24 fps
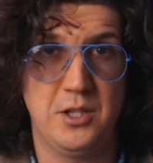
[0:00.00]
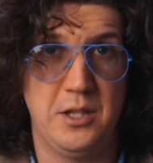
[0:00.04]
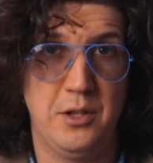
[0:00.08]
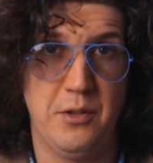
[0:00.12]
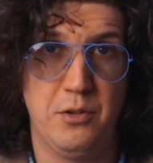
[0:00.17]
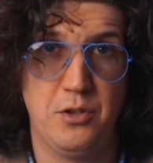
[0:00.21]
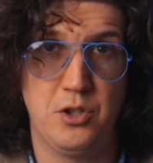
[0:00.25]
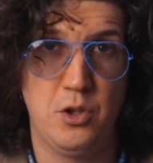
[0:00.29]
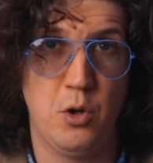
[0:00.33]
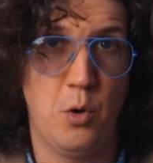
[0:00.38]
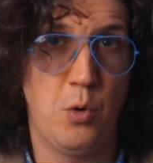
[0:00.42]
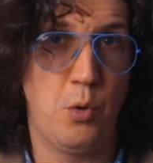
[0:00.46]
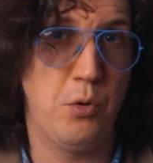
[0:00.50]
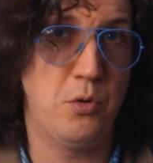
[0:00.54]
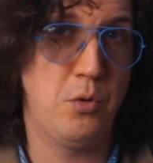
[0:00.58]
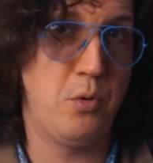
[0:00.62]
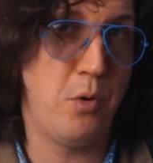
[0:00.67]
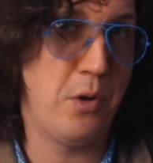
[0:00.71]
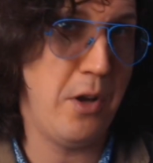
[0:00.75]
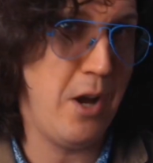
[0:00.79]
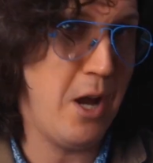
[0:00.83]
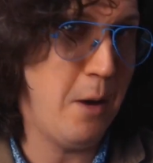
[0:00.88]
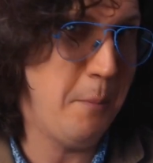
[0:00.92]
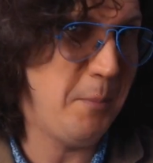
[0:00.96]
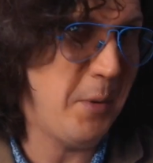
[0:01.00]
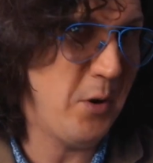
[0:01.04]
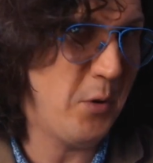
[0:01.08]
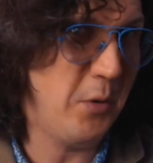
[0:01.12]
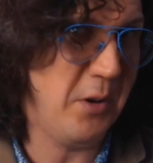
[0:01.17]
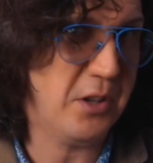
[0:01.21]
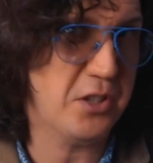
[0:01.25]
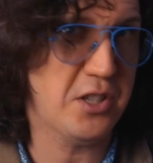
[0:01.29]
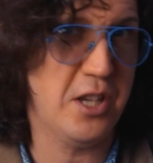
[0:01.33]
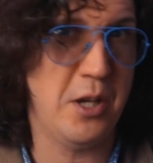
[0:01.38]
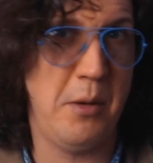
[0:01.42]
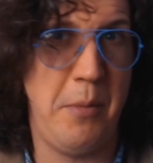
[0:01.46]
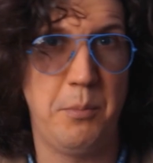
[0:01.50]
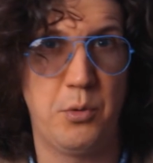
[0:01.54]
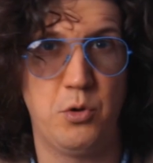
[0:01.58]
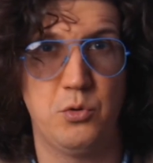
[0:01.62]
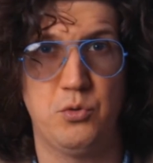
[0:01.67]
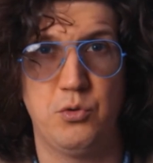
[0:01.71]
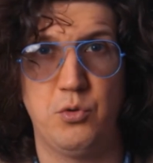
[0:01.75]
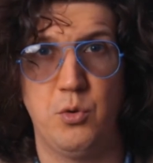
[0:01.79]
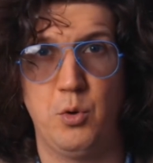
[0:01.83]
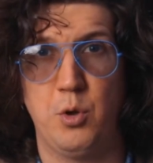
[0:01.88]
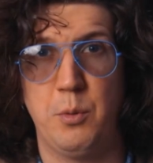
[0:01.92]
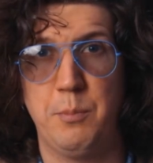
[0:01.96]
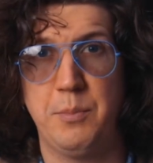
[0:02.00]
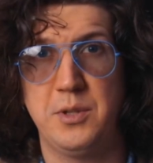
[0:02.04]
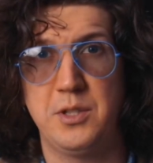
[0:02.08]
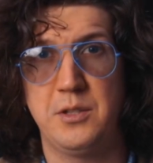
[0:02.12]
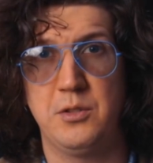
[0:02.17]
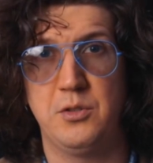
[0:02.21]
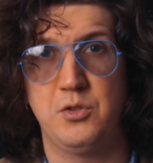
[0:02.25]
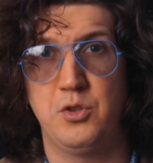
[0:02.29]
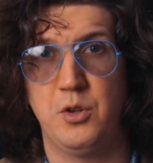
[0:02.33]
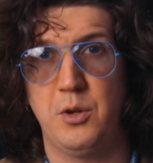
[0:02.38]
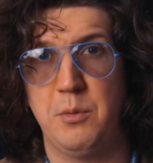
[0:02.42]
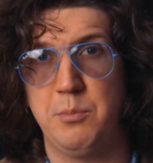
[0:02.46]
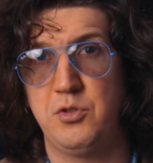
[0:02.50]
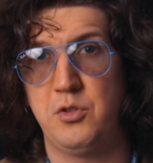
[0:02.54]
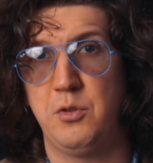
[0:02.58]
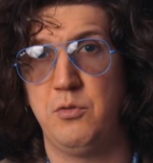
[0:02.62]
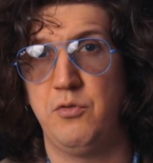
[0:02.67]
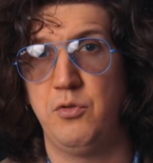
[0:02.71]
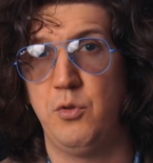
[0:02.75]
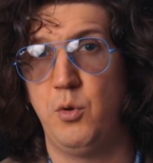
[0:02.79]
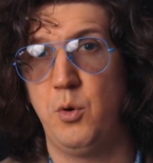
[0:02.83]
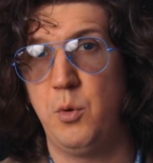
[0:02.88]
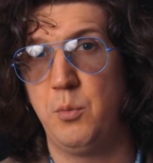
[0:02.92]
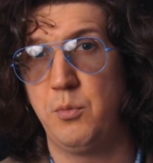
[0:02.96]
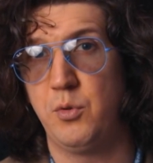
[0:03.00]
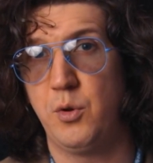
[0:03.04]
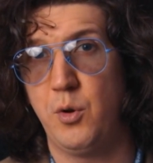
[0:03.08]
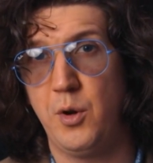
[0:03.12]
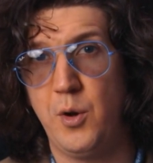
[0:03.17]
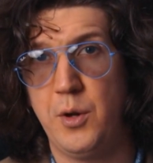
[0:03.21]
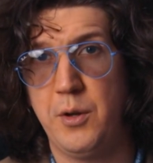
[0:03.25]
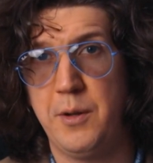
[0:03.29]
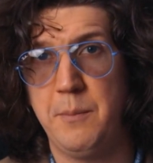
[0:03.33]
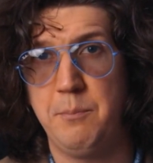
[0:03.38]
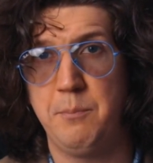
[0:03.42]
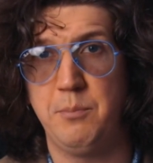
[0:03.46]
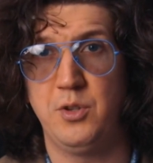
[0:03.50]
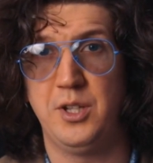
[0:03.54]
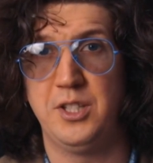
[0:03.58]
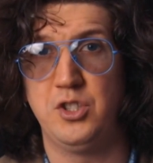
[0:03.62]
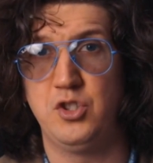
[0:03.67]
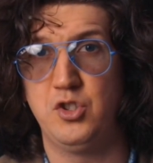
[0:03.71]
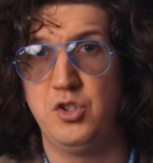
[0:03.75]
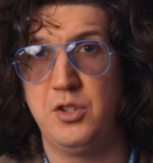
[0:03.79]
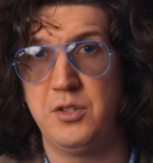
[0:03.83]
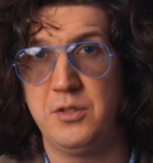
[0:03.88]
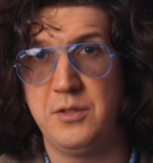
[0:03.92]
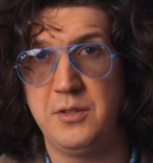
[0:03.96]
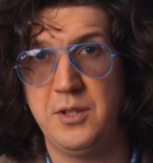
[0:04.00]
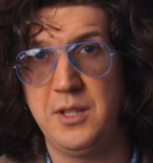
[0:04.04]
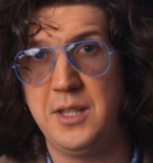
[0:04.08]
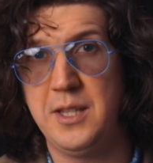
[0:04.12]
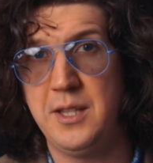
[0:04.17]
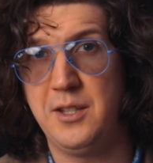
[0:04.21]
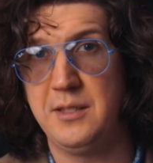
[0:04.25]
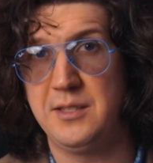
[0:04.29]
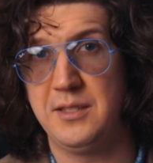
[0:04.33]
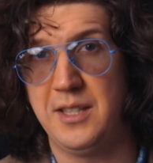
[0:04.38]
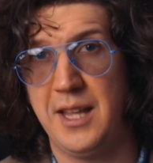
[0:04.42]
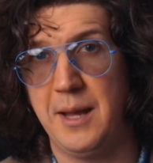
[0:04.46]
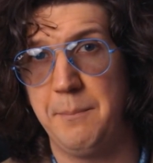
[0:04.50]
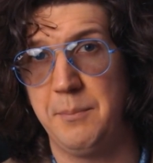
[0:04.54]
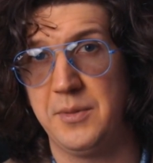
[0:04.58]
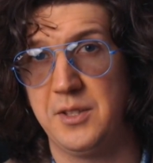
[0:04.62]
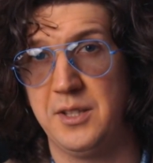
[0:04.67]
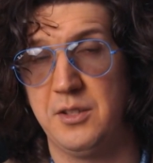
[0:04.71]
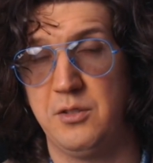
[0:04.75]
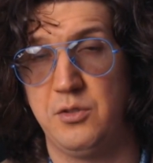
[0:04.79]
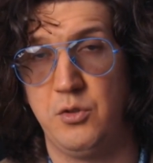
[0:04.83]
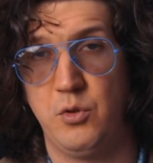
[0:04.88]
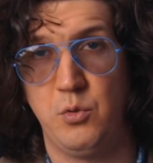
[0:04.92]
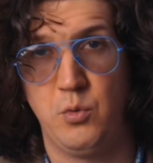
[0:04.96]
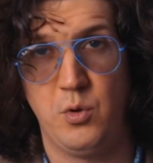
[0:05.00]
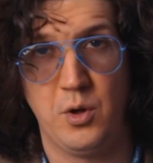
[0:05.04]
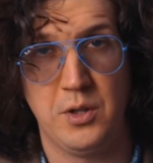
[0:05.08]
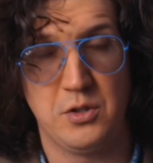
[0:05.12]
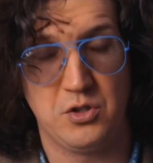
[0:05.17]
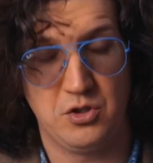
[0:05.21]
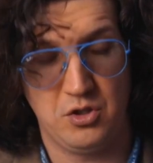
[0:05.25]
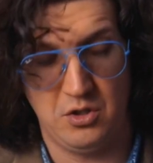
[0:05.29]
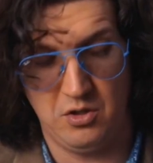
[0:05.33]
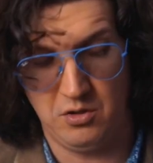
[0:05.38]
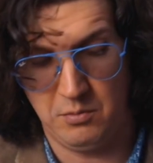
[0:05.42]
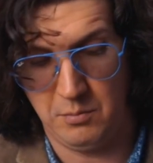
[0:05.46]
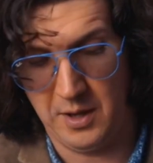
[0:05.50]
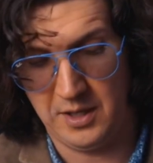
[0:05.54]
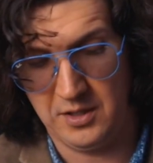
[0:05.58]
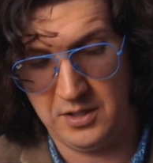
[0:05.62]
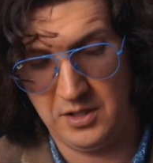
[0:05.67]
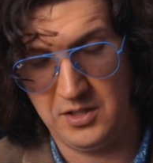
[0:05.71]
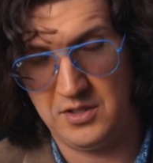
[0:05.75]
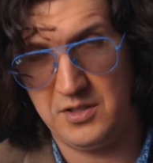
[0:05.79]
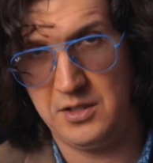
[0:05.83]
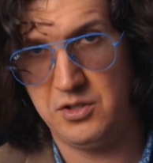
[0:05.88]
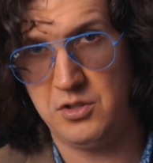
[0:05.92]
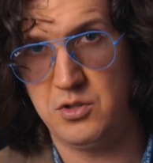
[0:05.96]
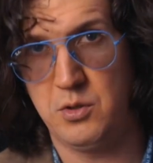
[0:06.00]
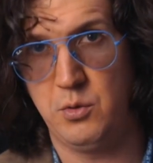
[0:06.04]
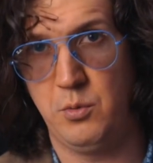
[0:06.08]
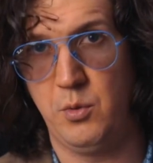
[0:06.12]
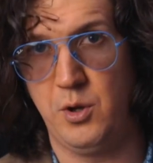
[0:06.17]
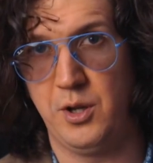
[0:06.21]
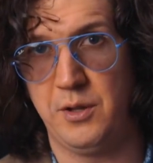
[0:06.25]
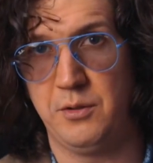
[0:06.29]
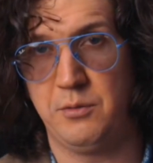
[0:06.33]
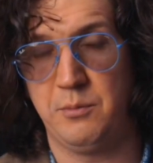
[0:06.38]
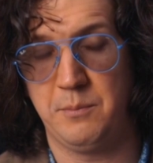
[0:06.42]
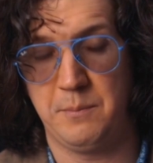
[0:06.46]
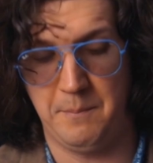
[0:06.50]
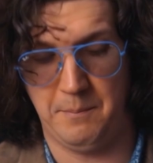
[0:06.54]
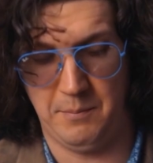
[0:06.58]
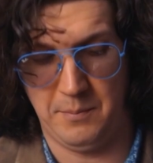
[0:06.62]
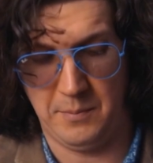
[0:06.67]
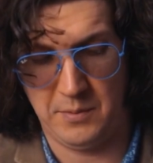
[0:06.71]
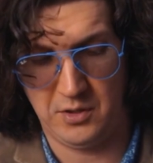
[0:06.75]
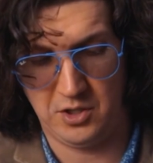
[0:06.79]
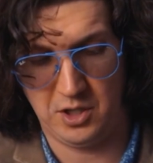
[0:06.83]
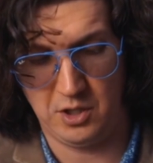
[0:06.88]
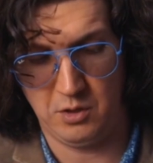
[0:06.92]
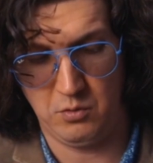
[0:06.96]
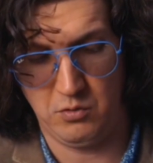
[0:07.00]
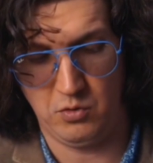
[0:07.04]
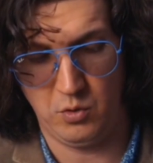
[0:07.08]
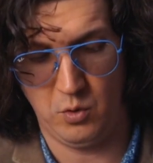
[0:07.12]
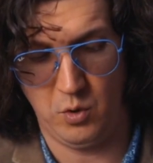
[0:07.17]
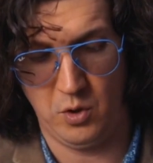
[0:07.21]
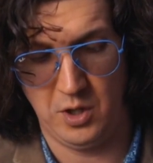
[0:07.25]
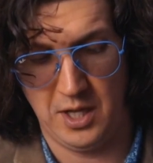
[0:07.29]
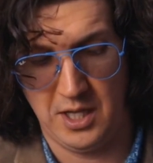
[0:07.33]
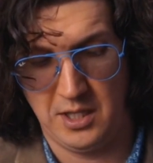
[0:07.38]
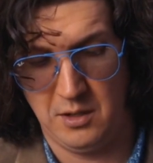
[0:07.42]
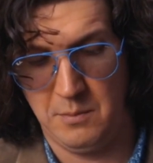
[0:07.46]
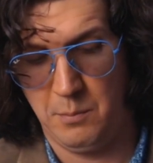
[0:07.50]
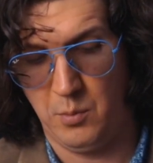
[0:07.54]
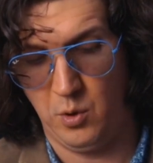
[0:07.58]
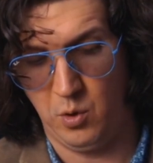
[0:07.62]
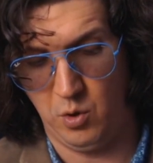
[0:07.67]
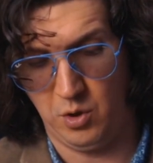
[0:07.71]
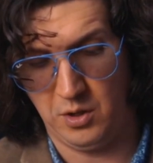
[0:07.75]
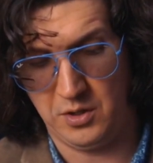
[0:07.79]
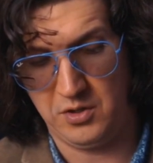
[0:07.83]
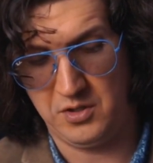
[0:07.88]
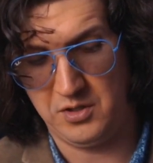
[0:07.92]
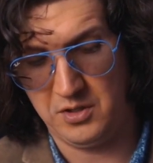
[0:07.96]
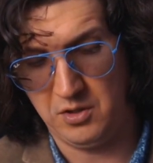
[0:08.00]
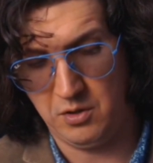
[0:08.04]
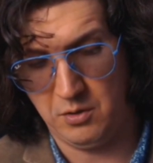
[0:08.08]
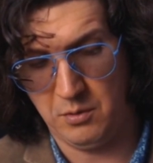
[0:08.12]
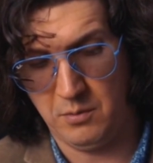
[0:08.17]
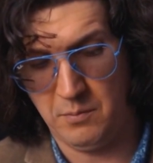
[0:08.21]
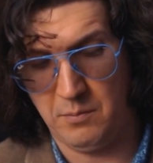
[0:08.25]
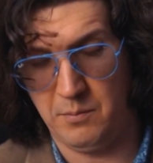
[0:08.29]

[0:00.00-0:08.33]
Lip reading: the old good Oppo is outperformed in terms of overall impression, depth and nuances by this little one. Therefore 8 points.